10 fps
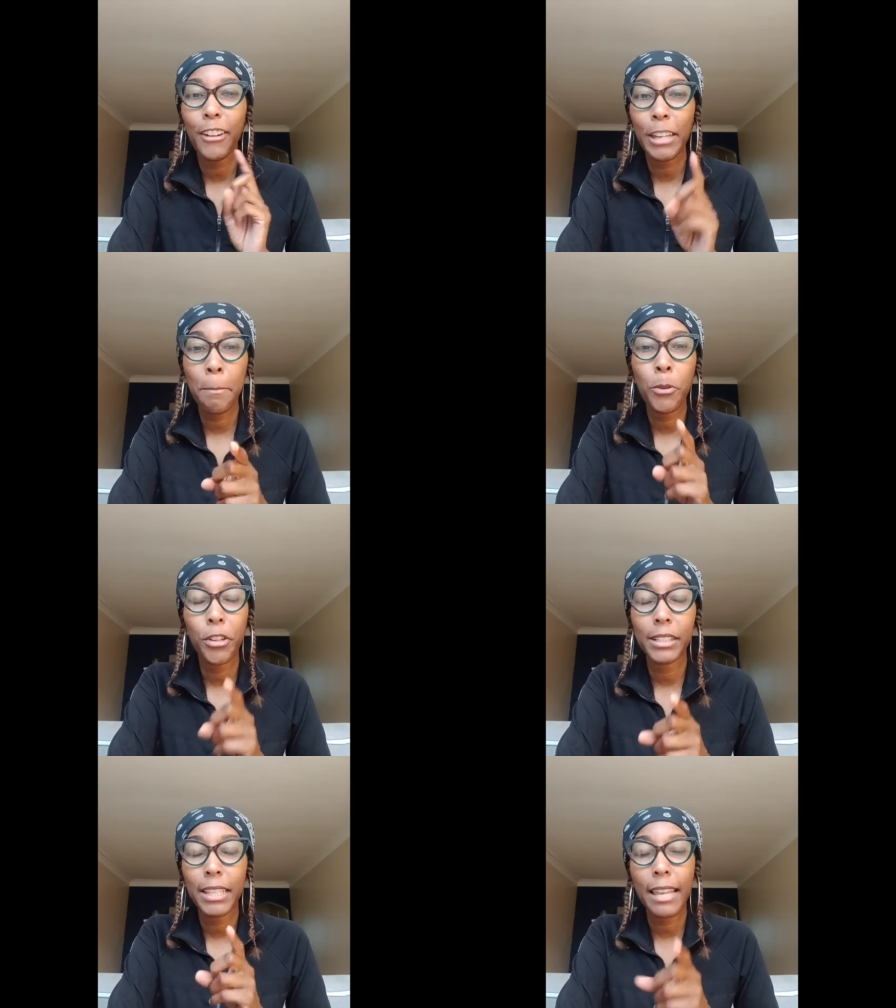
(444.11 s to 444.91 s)
I'll get
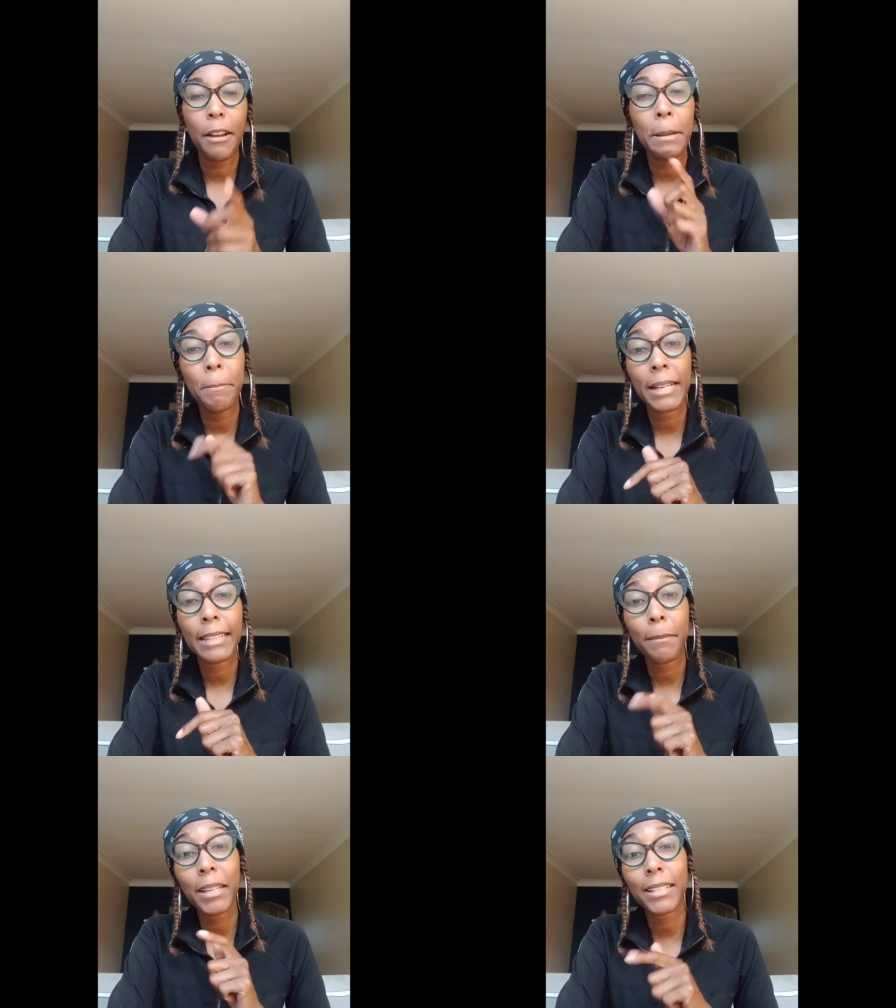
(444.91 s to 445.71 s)
more into that on
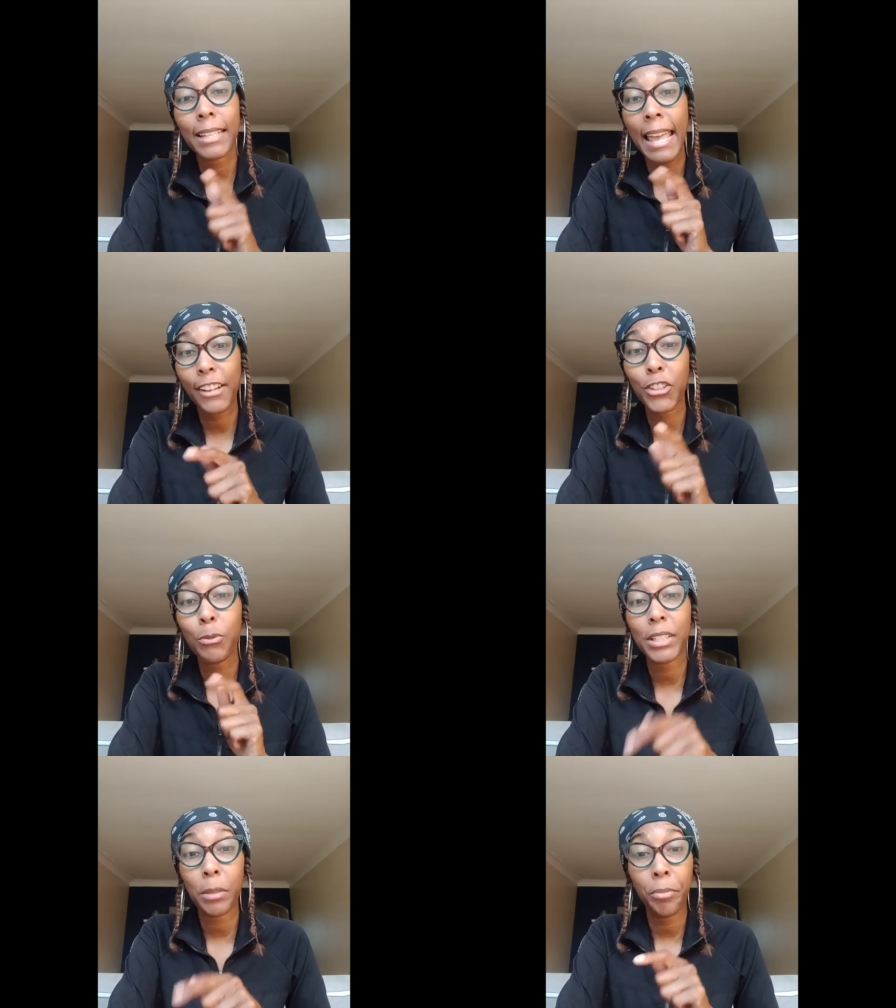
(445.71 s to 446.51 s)
Monday because it actually
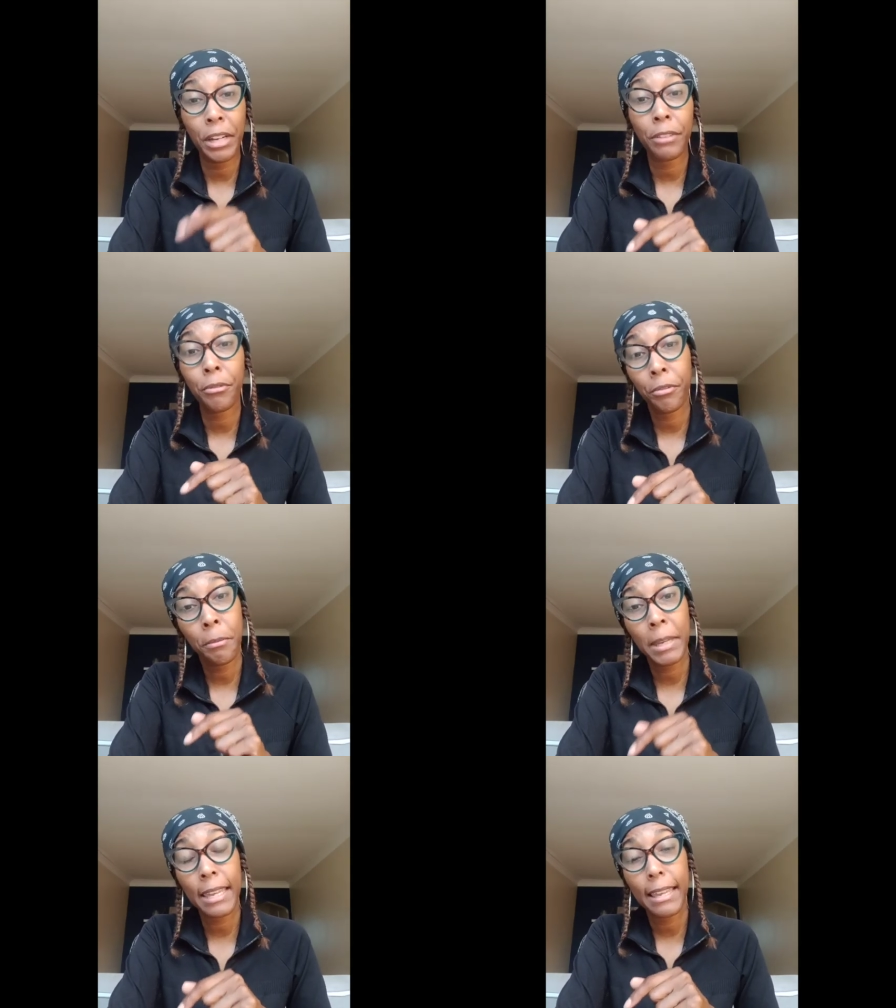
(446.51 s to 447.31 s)
was a breakthrough for
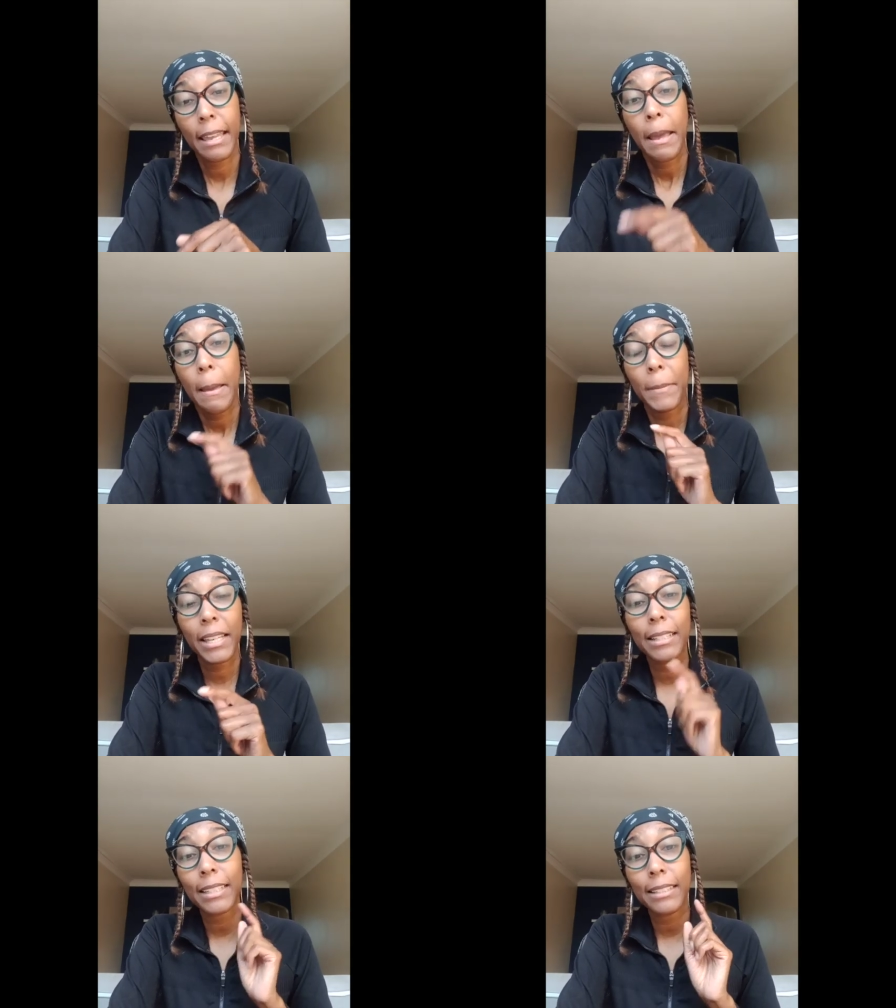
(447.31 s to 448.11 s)
me
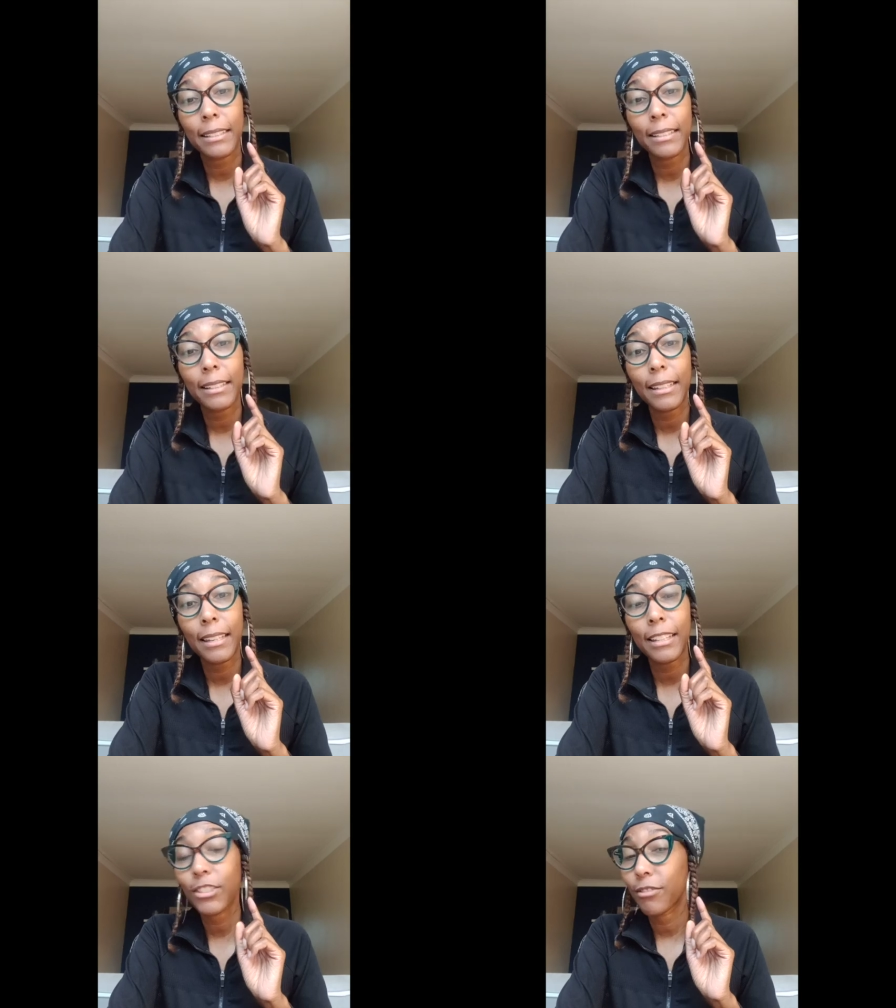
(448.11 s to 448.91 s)
because it
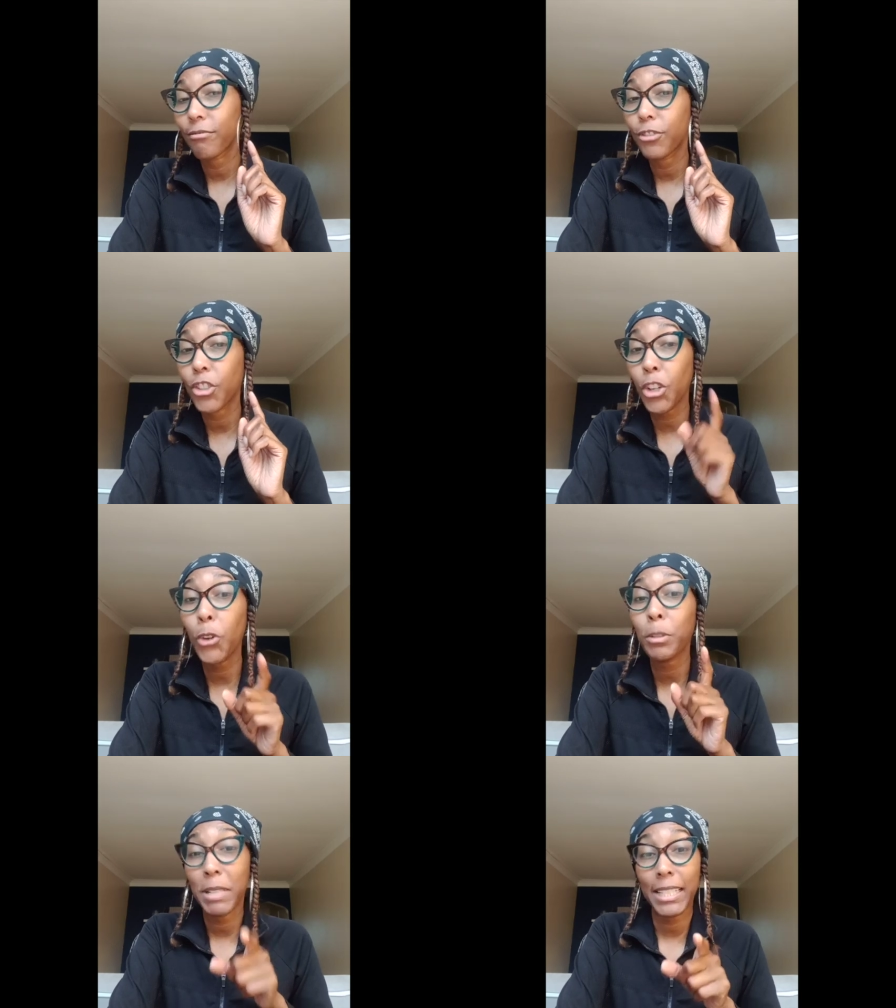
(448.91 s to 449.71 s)
it
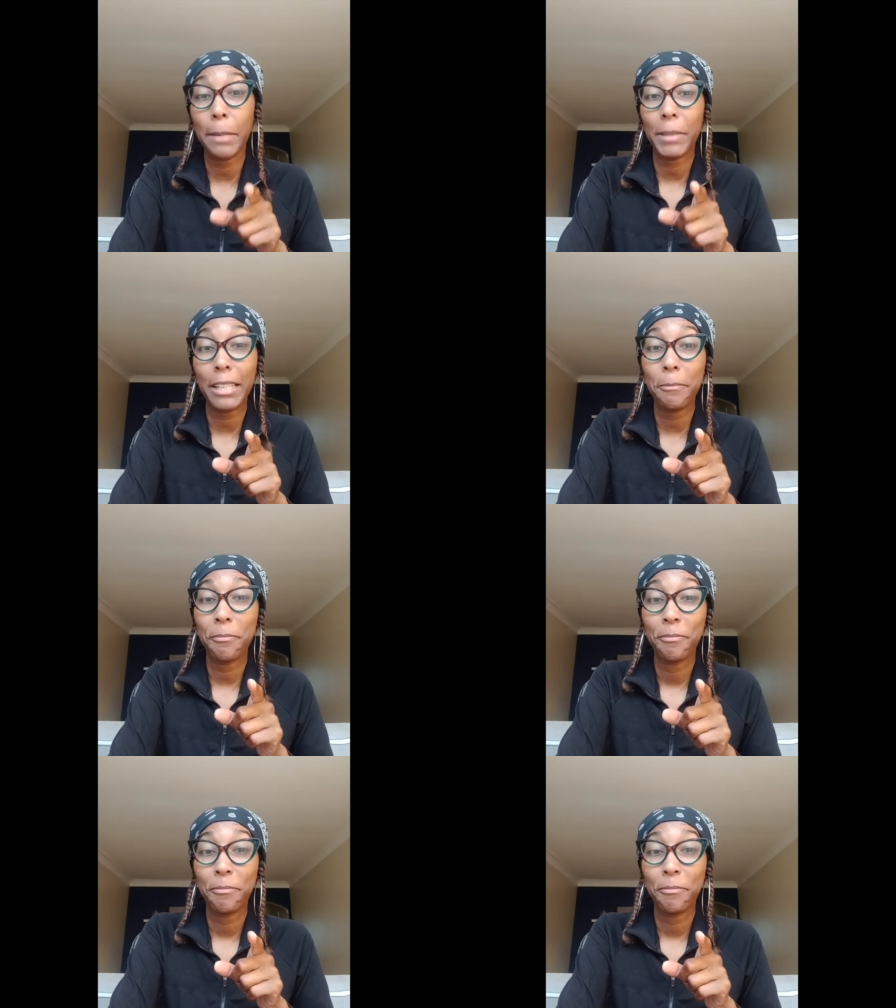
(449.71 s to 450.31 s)
showed me something